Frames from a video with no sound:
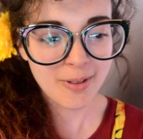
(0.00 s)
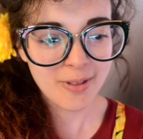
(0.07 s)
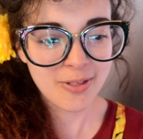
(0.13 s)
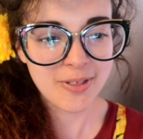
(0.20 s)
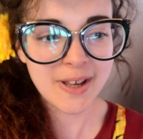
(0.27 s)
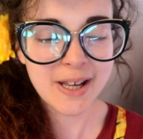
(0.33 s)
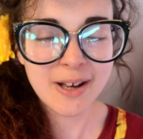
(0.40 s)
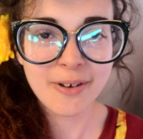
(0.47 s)

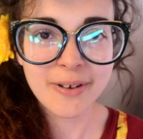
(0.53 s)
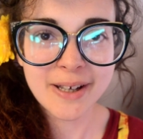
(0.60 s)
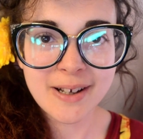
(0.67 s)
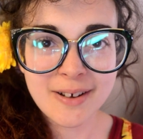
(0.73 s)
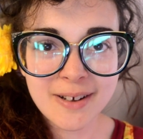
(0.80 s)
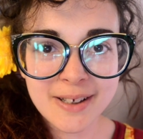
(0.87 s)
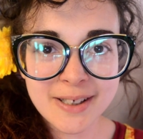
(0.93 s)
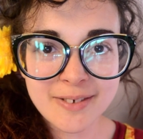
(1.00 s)
thing going
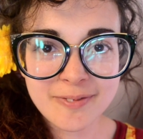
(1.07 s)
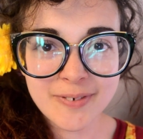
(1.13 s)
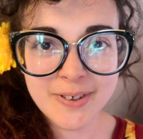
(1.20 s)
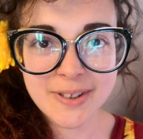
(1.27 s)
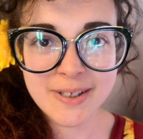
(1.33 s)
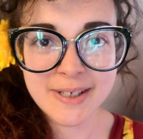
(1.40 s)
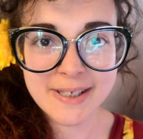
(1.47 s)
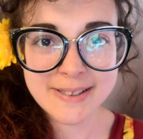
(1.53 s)
on for
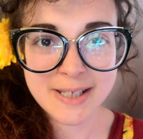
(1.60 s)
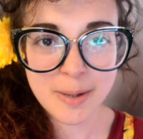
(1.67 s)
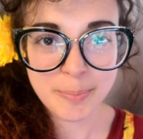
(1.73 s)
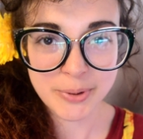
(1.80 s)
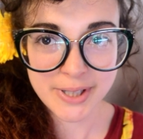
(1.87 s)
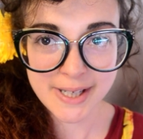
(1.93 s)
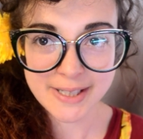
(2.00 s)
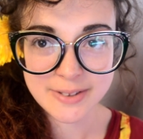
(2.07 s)
the next
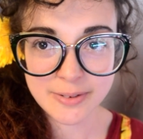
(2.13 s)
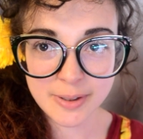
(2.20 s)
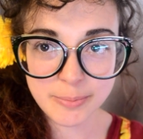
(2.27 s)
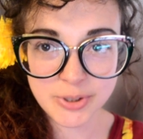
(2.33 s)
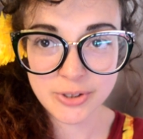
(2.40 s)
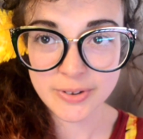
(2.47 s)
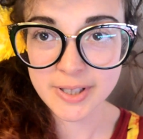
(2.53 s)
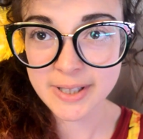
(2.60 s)
couple days while I'm
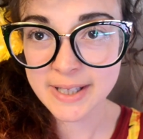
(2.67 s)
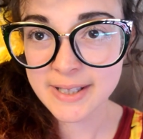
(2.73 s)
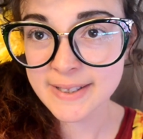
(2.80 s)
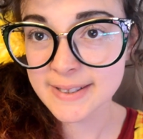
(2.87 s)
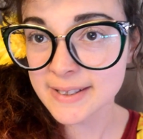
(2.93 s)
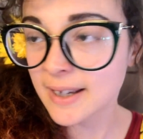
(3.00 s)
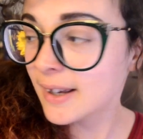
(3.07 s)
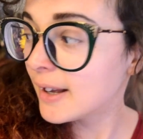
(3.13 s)
shooting
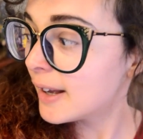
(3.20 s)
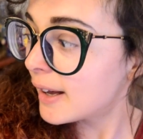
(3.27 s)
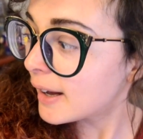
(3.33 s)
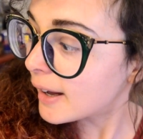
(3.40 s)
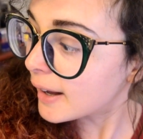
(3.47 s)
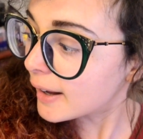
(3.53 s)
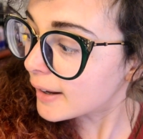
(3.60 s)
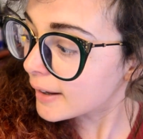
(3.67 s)
these.
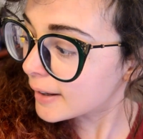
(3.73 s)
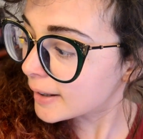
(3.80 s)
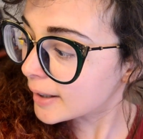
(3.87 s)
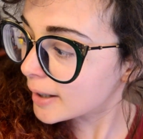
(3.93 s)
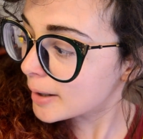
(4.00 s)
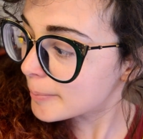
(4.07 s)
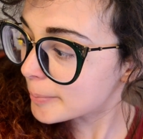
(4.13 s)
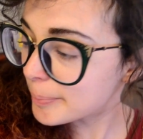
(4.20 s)

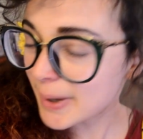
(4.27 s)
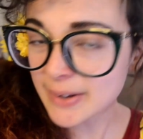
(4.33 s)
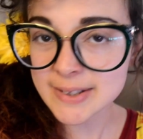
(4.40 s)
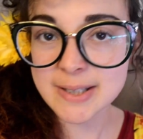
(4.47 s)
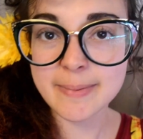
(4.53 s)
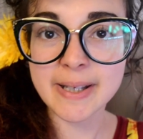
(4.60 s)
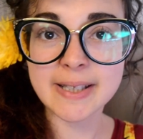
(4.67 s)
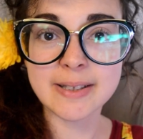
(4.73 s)
I'm about
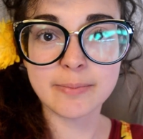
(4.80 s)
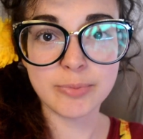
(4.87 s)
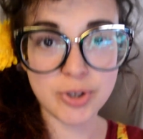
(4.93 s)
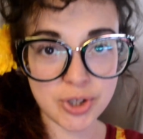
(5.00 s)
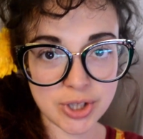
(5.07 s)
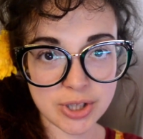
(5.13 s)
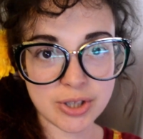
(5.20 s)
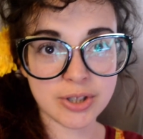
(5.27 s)
to make some
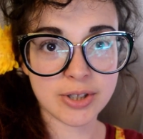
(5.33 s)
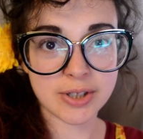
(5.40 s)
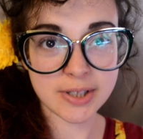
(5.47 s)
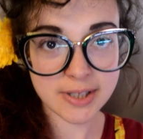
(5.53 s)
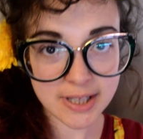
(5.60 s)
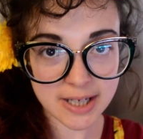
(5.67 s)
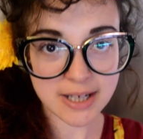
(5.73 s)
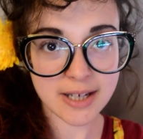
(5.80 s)
ginger
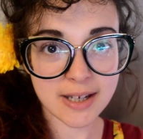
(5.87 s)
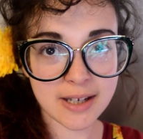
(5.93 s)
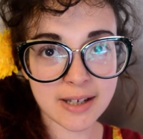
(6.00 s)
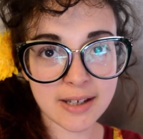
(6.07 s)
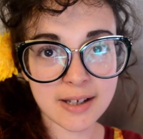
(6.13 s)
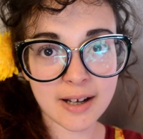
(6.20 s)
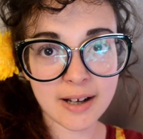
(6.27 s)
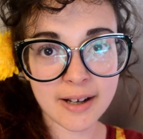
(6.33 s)

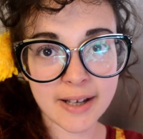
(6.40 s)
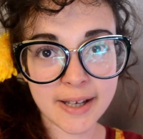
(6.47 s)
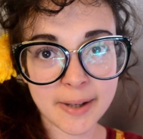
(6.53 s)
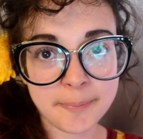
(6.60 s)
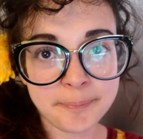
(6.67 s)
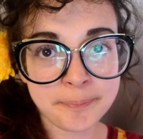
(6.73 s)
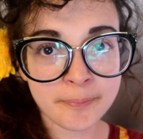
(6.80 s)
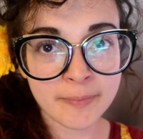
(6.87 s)
tea. I
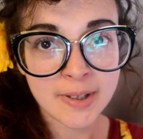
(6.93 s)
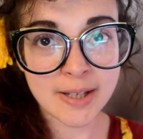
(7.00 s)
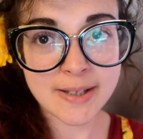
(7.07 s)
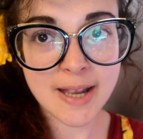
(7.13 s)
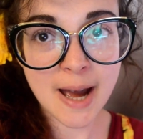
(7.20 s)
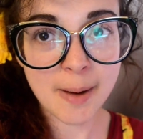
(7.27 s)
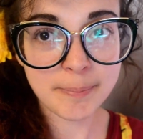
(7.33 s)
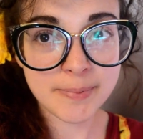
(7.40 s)

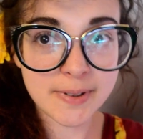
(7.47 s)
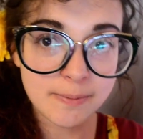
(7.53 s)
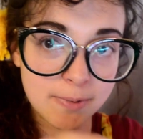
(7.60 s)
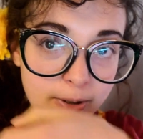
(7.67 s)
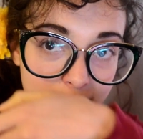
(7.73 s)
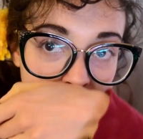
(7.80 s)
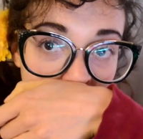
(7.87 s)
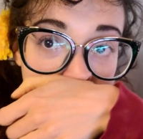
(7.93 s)
napped and
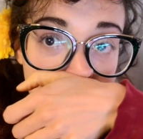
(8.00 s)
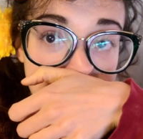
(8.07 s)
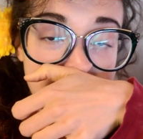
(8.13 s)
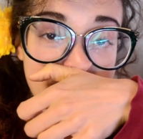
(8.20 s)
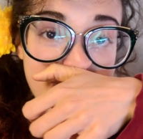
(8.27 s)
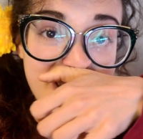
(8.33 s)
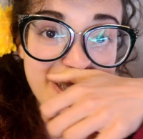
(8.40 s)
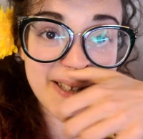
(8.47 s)
woke up
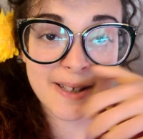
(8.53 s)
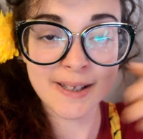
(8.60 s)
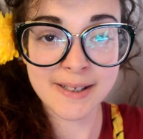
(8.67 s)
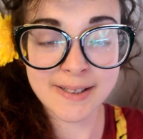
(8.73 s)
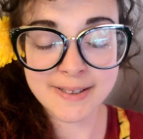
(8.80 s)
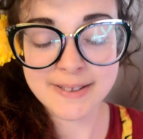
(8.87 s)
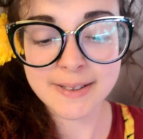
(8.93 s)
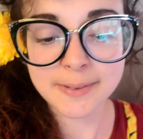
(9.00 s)

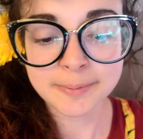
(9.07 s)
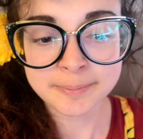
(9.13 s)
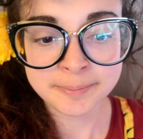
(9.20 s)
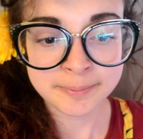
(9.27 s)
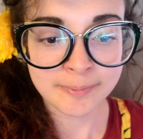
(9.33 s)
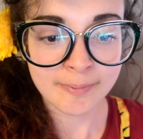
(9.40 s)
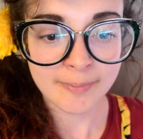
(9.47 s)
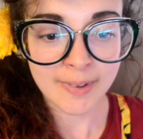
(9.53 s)
and
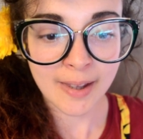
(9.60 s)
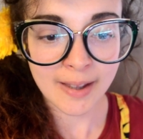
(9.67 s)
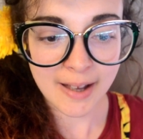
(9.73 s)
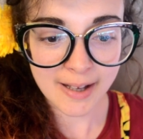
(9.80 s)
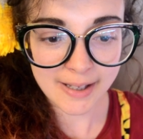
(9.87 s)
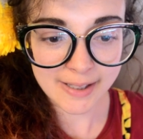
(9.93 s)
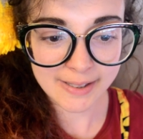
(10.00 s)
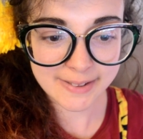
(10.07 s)

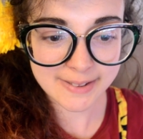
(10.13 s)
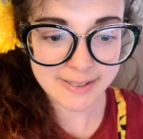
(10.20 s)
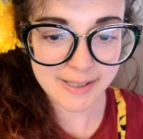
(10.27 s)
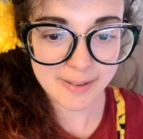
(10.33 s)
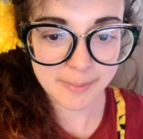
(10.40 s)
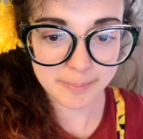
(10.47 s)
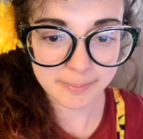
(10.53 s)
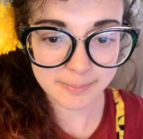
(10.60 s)
had
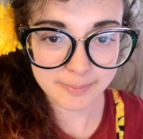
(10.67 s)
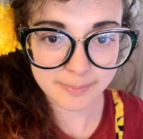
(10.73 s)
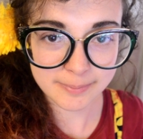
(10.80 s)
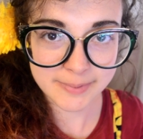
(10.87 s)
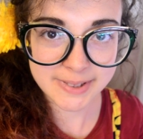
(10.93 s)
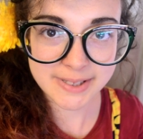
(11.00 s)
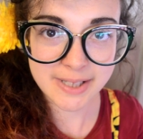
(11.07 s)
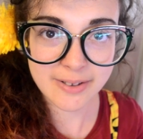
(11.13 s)

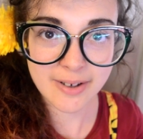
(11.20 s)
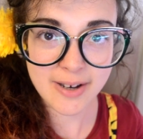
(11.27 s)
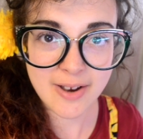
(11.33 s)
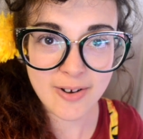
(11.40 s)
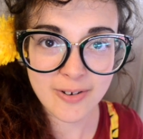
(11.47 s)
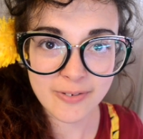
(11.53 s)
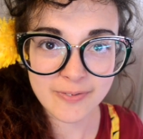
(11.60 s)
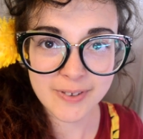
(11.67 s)
some
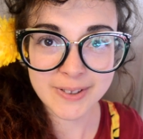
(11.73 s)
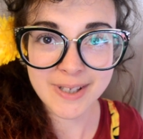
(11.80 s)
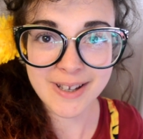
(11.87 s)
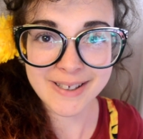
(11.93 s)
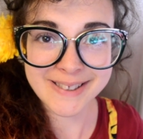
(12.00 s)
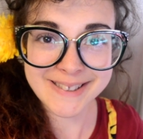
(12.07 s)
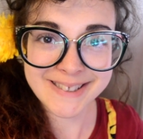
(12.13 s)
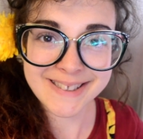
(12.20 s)
cereal for
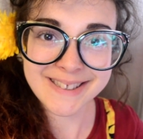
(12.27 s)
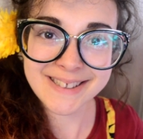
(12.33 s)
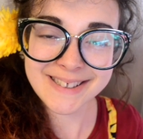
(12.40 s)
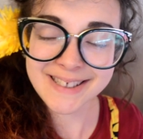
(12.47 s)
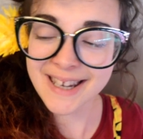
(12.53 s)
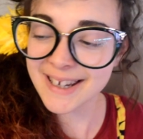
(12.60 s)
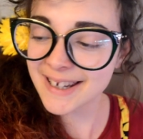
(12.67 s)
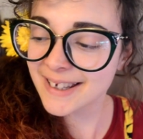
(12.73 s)
lunch,
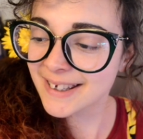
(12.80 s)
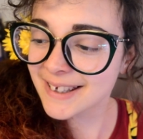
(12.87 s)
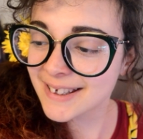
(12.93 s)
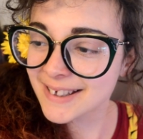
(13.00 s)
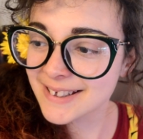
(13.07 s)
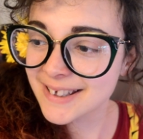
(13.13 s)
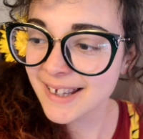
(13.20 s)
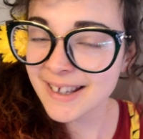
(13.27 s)

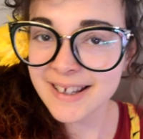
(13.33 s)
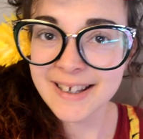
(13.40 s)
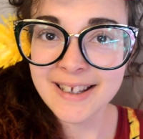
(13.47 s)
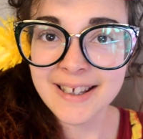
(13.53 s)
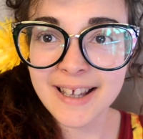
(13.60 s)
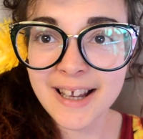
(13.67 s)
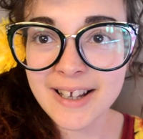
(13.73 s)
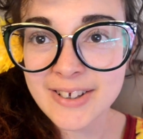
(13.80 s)
and
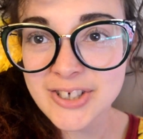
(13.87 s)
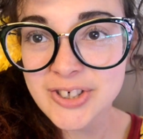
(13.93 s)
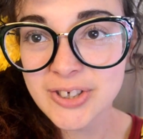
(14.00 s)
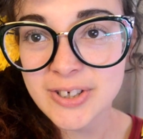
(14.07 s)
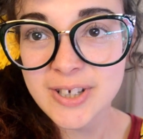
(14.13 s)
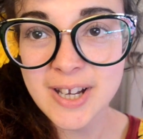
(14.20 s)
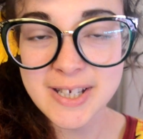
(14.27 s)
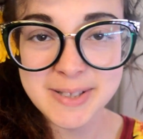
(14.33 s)
I'll show
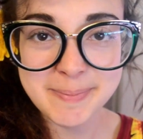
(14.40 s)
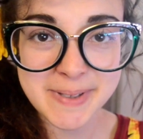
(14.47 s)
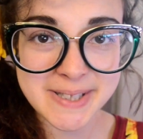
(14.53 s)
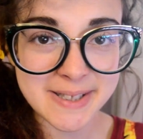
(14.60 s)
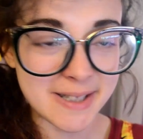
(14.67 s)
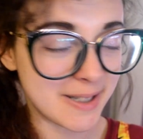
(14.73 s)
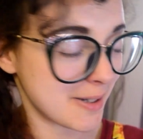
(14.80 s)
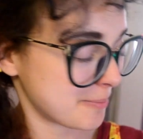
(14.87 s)
you guys my
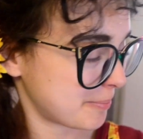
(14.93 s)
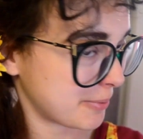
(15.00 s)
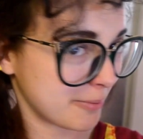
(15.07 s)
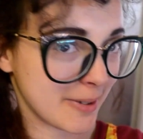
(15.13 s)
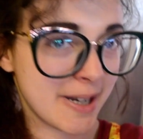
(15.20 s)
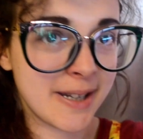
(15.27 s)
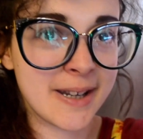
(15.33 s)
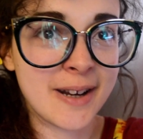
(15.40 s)
setup
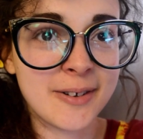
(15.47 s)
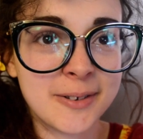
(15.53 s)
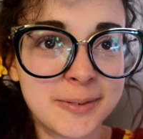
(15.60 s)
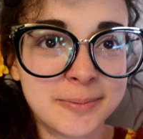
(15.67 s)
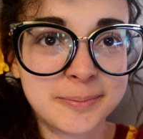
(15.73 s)
right now.